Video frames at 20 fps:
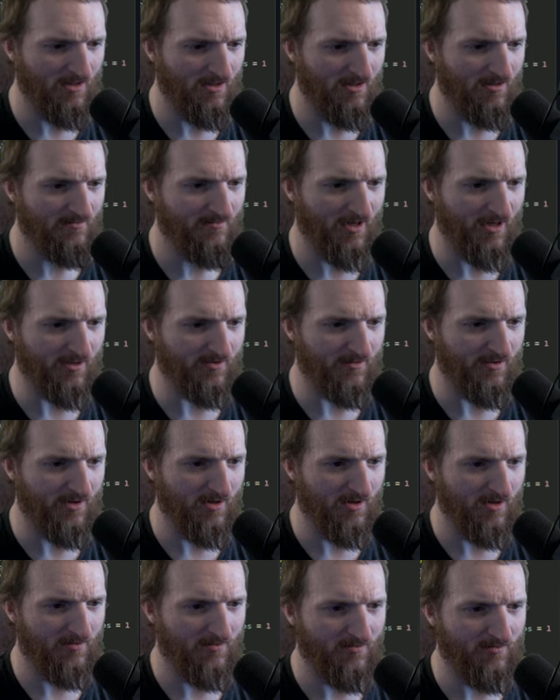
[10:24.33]
but
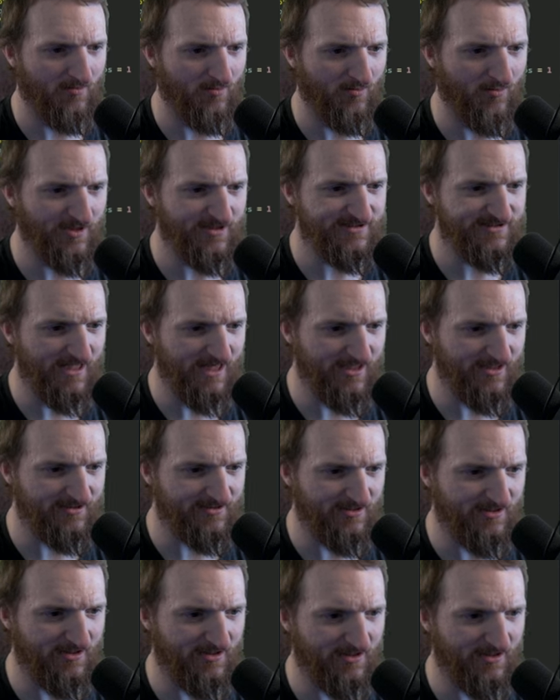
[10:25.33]
we set it
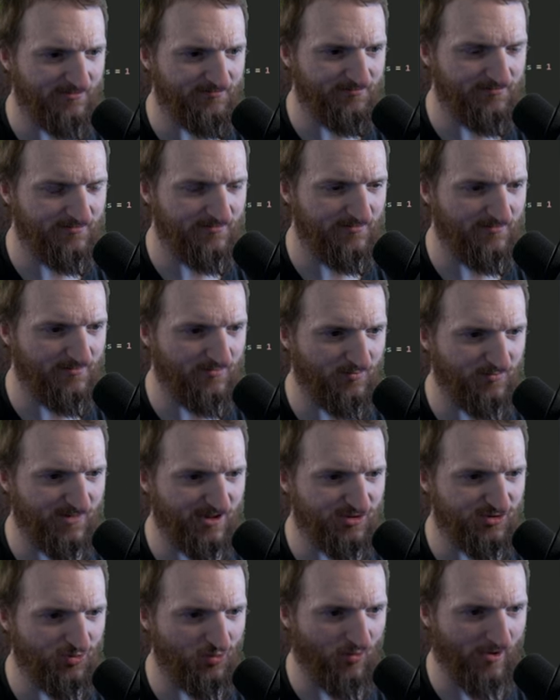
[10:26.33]
to
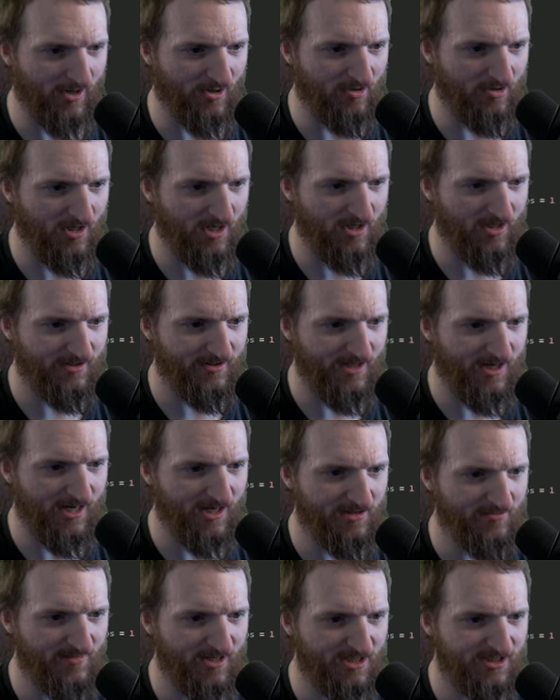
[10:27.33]
this railgun
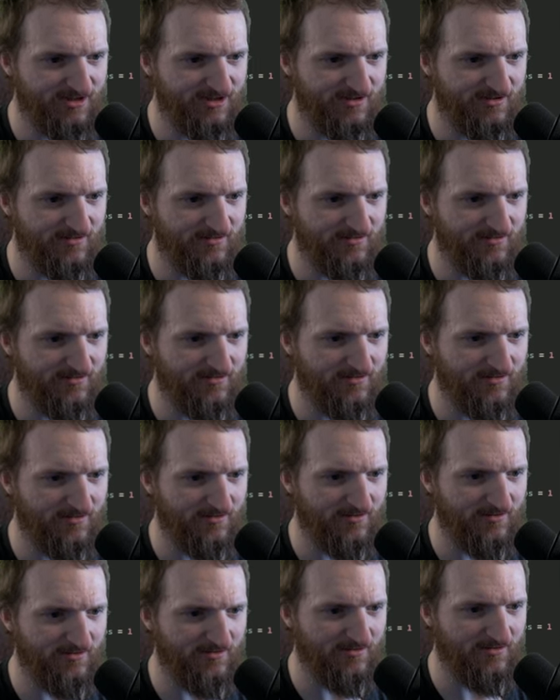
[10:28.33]
animation,
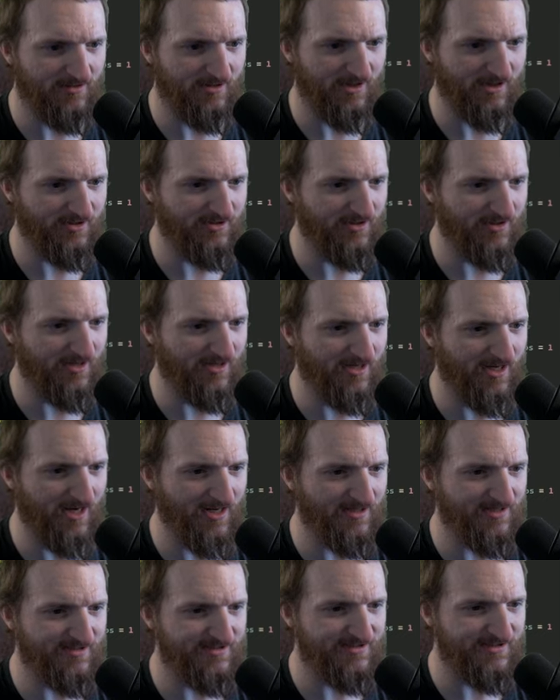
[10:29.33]
and you can
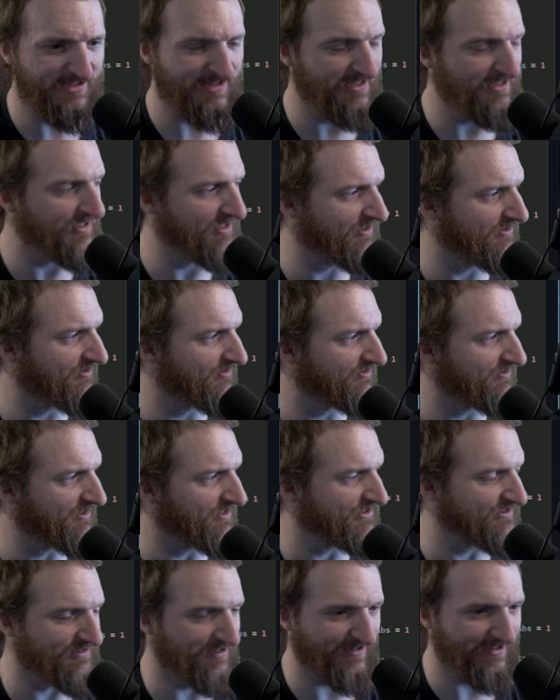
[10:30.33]
kind of see
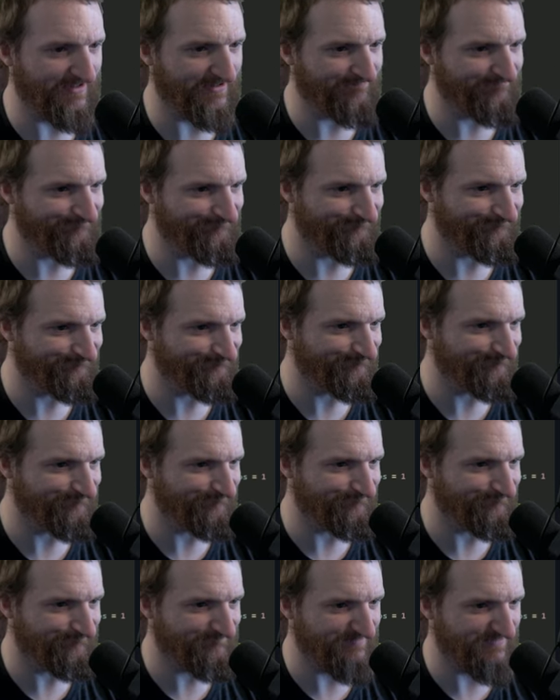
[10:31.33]
these like
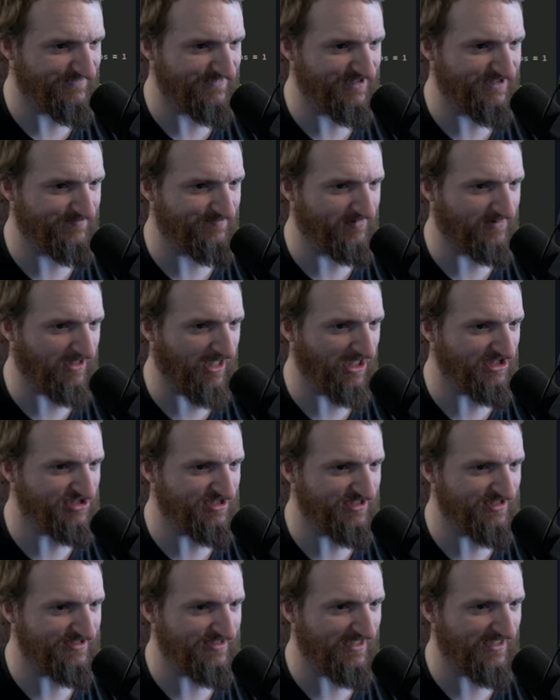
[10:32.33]

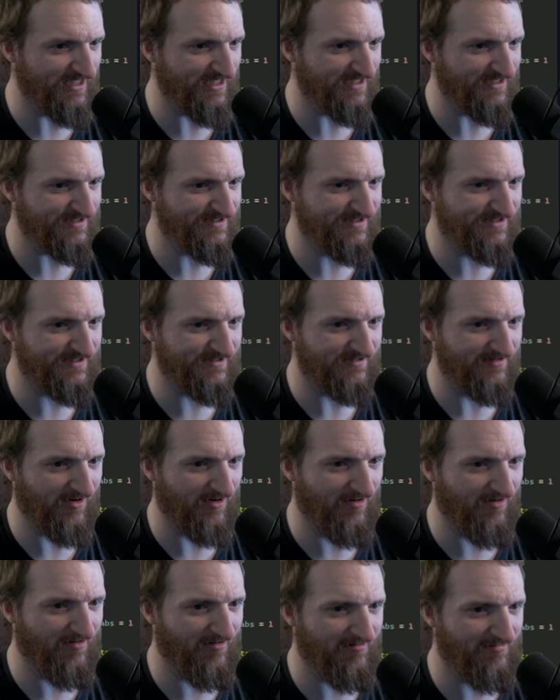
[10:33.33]
splotches, I guess,
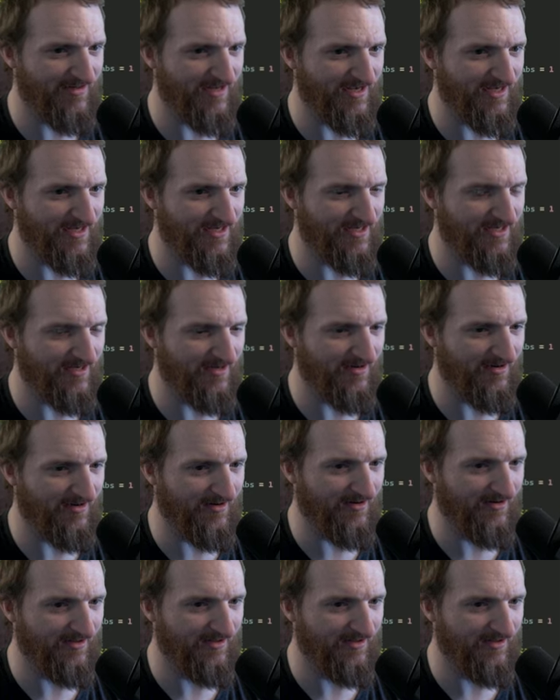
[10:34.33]
on the, uh,